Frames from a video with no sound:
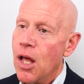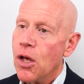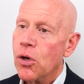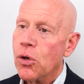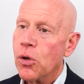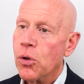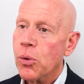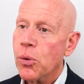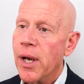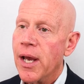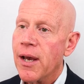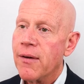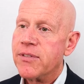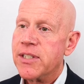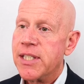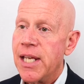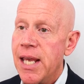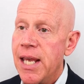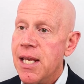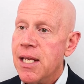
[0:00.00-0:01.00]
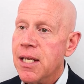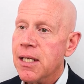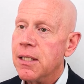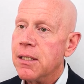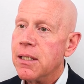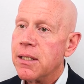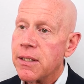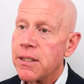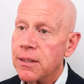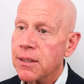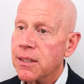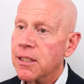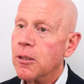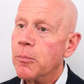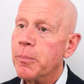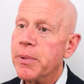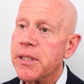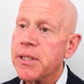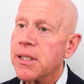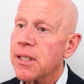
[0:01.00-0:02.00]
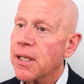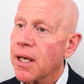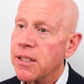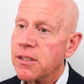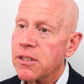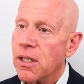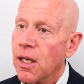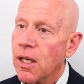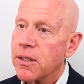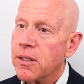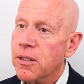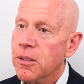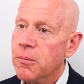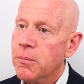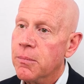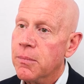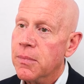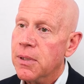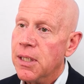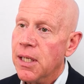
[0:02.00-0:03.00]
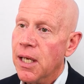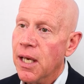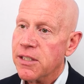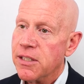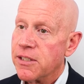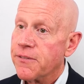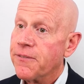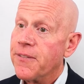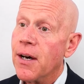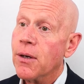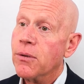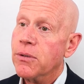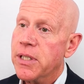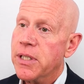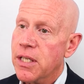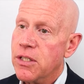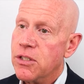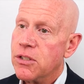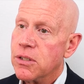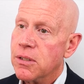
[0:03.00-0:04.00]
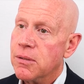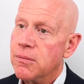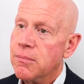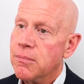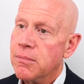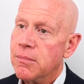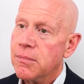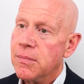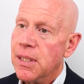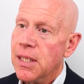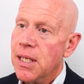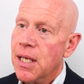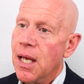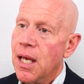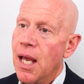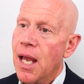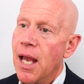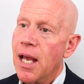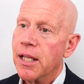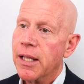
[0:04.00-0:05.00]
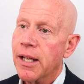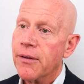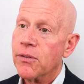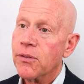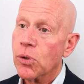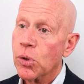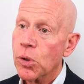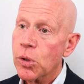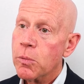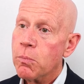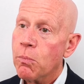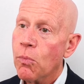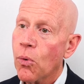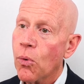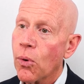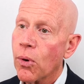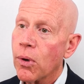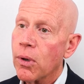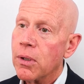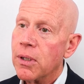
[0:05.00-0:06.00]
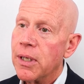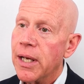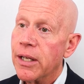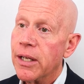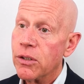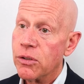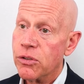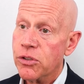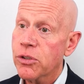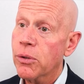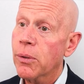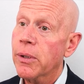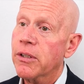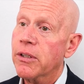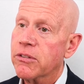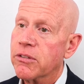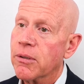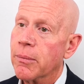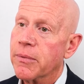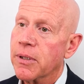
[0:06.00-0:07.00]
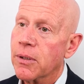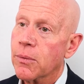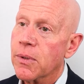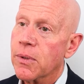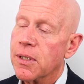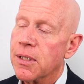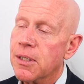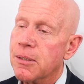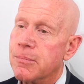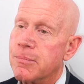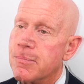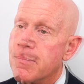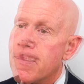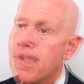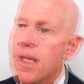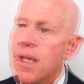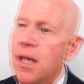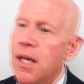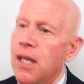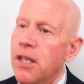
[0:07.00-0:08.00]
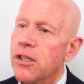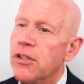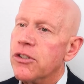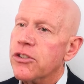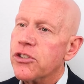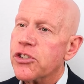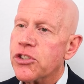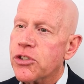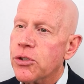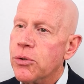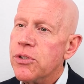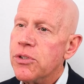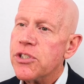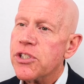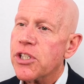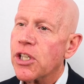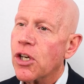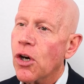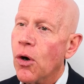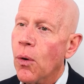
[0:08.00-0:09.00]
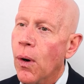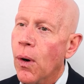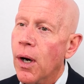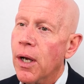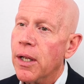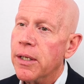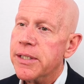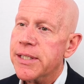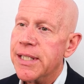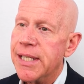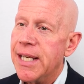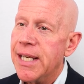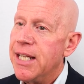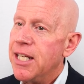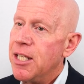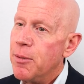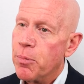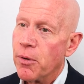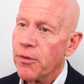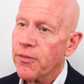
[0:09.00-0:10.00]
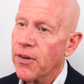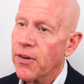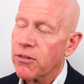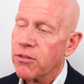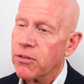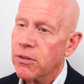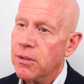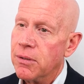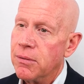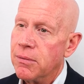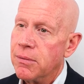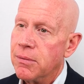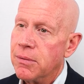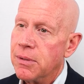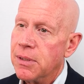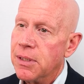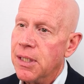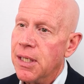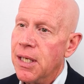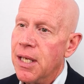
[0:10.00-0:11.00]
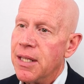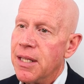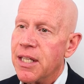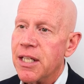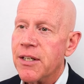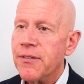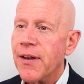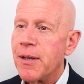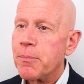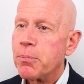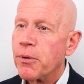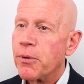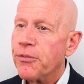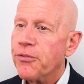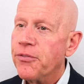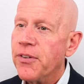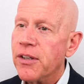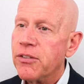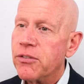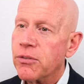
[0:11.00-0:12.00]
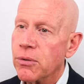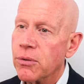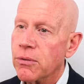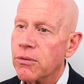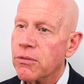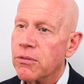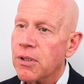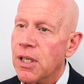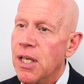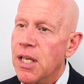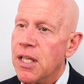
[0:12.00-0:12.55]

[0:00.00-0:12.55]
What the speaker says: who have taken the little bit that I taught them as a foundation and have learned more and are doing something with it. Students that go on to any profession, that have had professors